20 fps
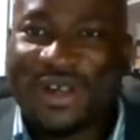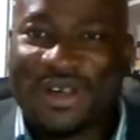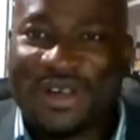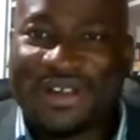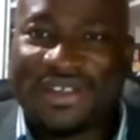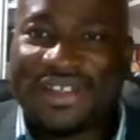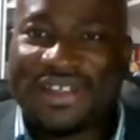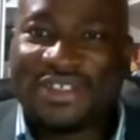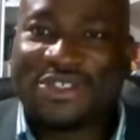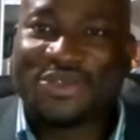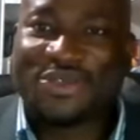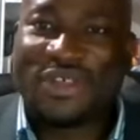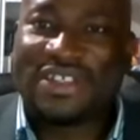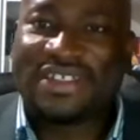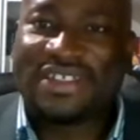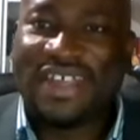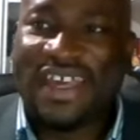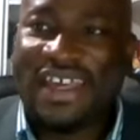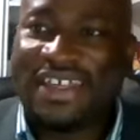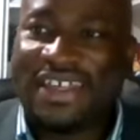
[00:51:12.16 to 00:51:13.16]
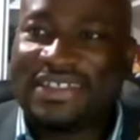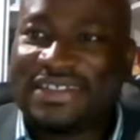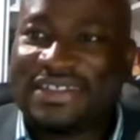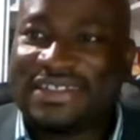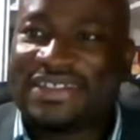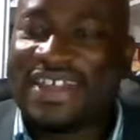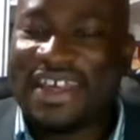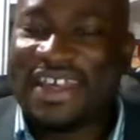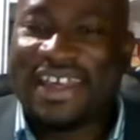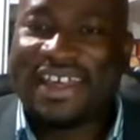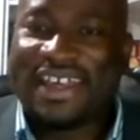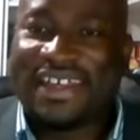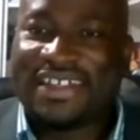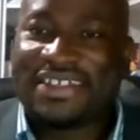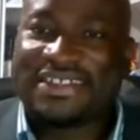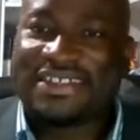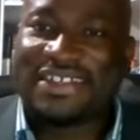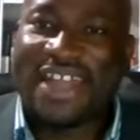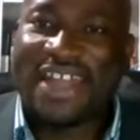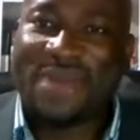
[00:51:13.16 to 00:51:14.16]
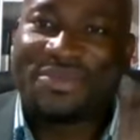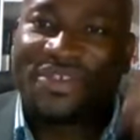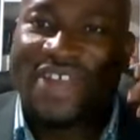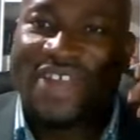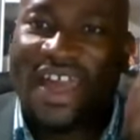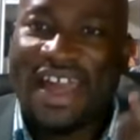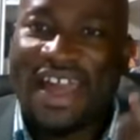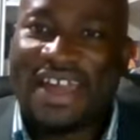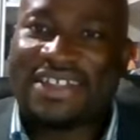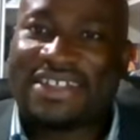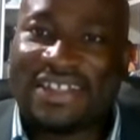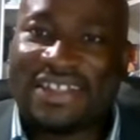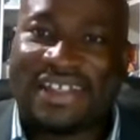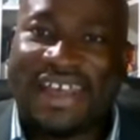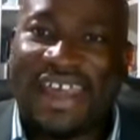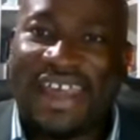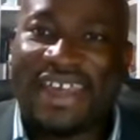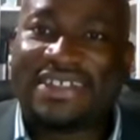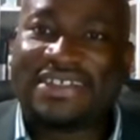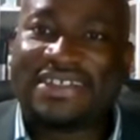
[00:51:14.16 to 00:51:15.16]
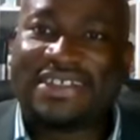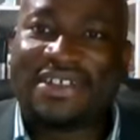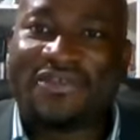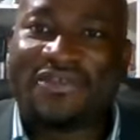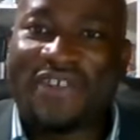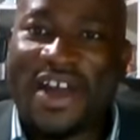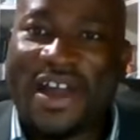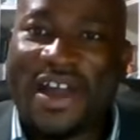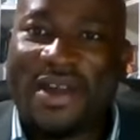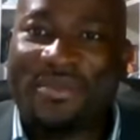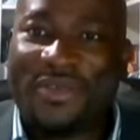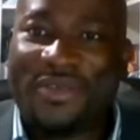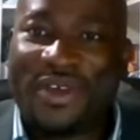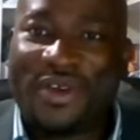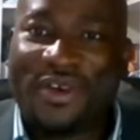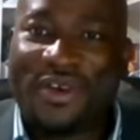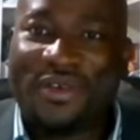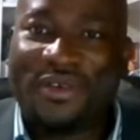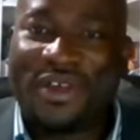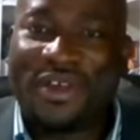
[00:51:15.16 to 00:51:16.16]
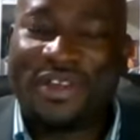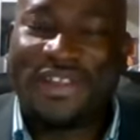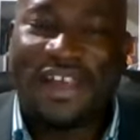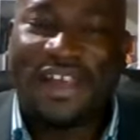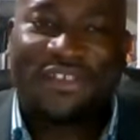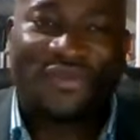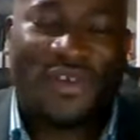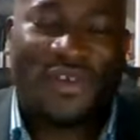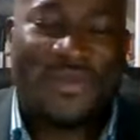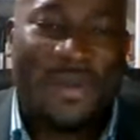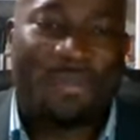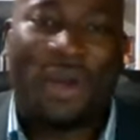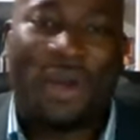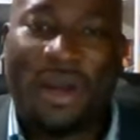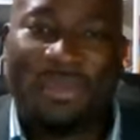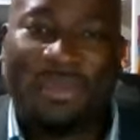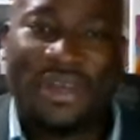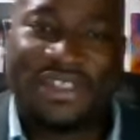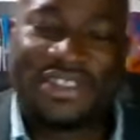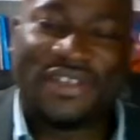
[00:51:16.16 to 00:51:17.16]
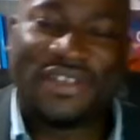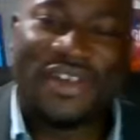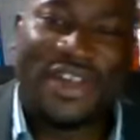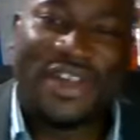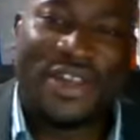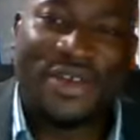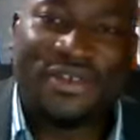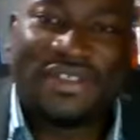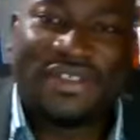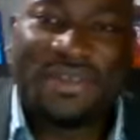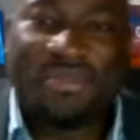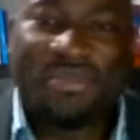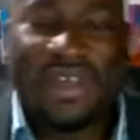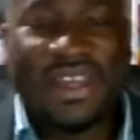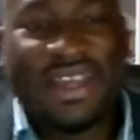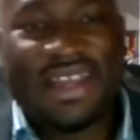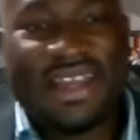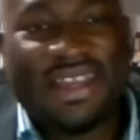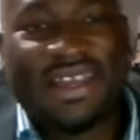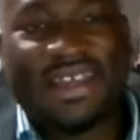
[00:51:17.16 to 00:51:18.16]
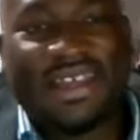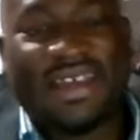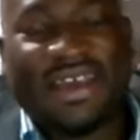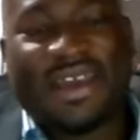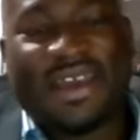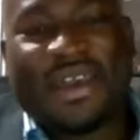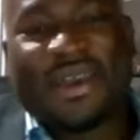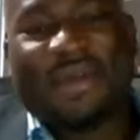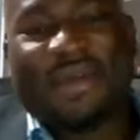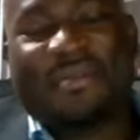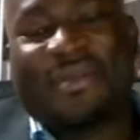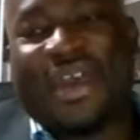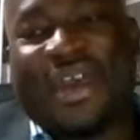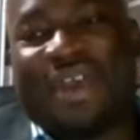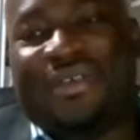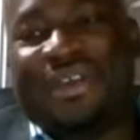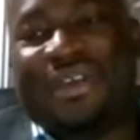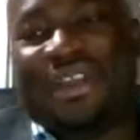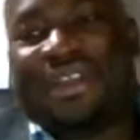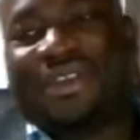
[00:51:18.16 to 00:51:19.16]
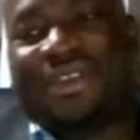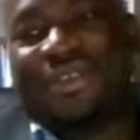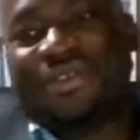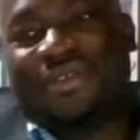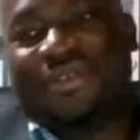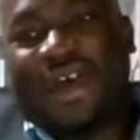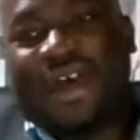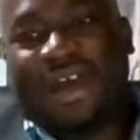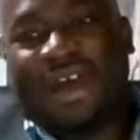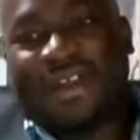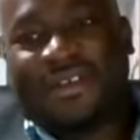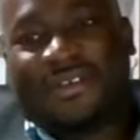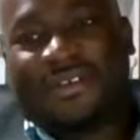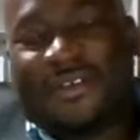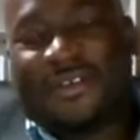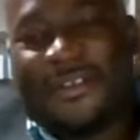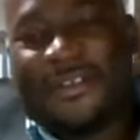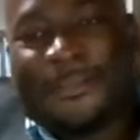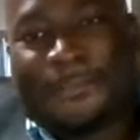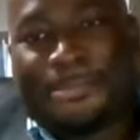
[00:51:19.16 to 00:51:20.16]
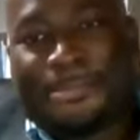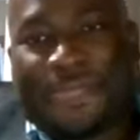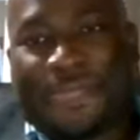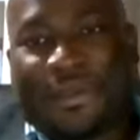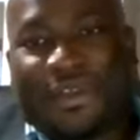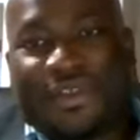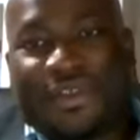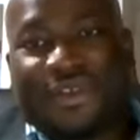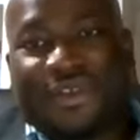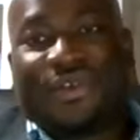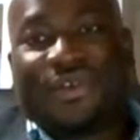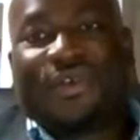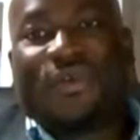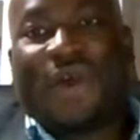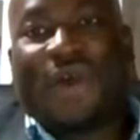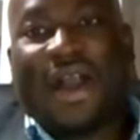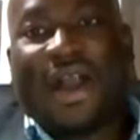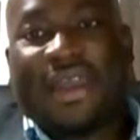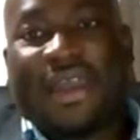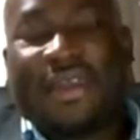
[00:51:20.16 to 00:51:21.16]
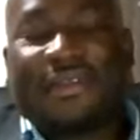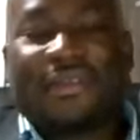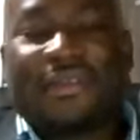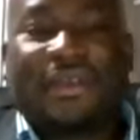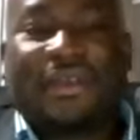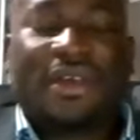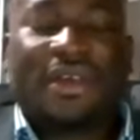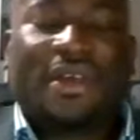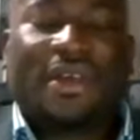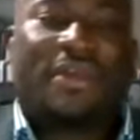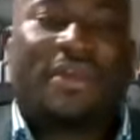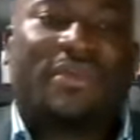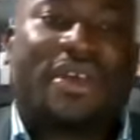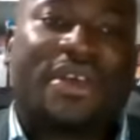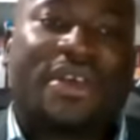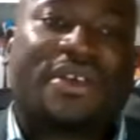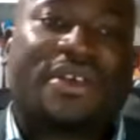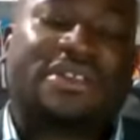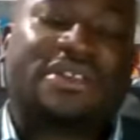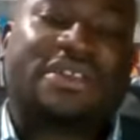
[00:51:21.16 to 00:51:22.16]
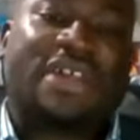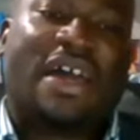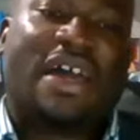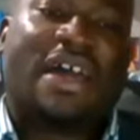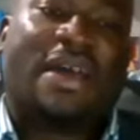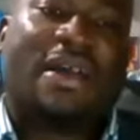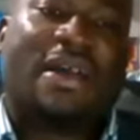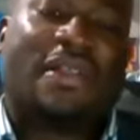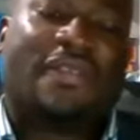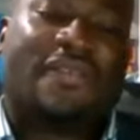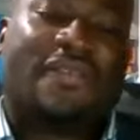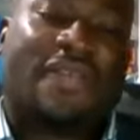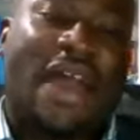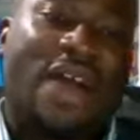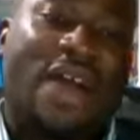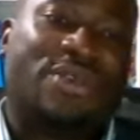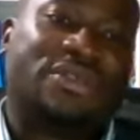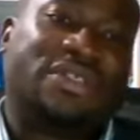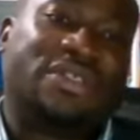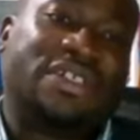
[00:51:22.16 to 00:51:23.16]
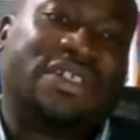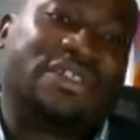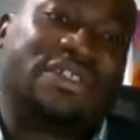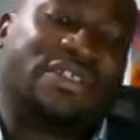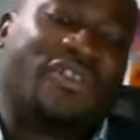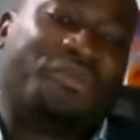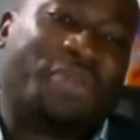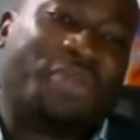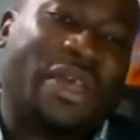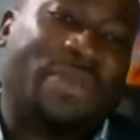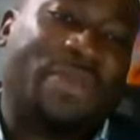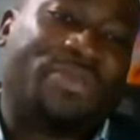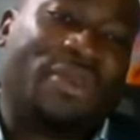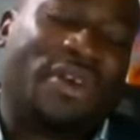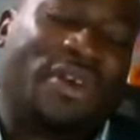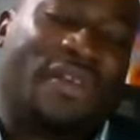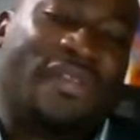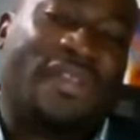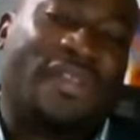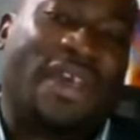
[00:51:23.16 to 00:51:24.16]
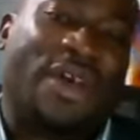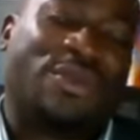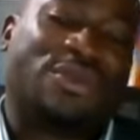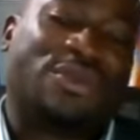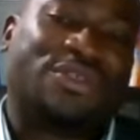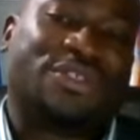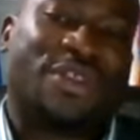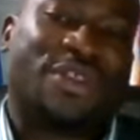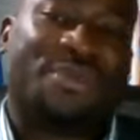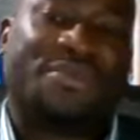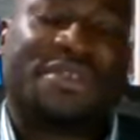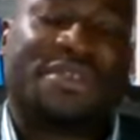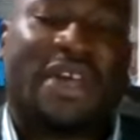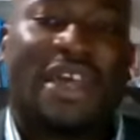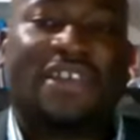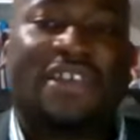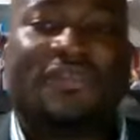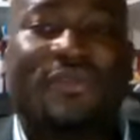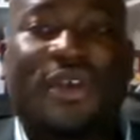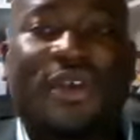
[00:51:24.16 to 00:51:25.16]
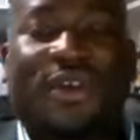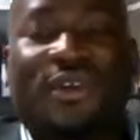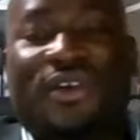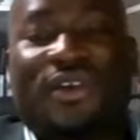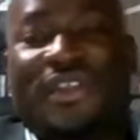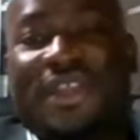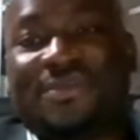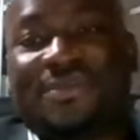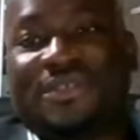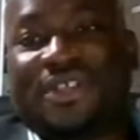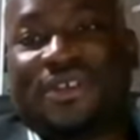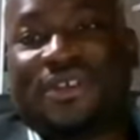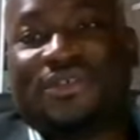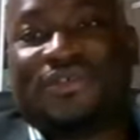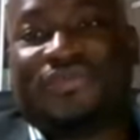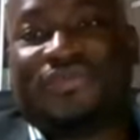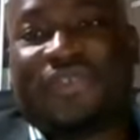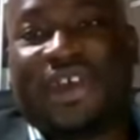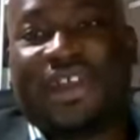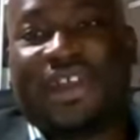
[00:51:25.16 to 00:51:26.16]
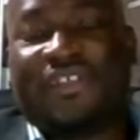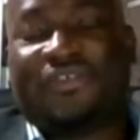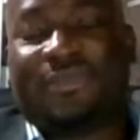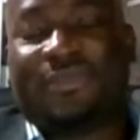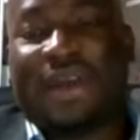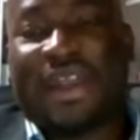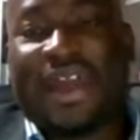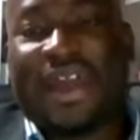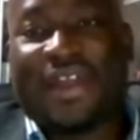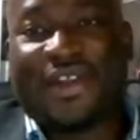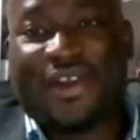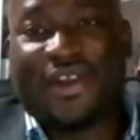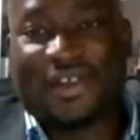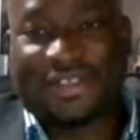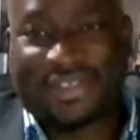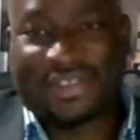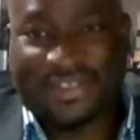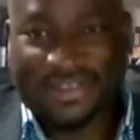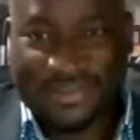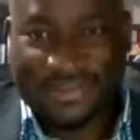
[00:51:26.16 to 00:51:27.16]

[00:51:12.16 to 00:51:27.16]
on the Twitters, and the Snapchat and the Instagram, you know, we that's where we publish our news immediately. Mary didn't do that. Do you know why? because there are thousands of people on there who sometimes may call themselves friends but are not.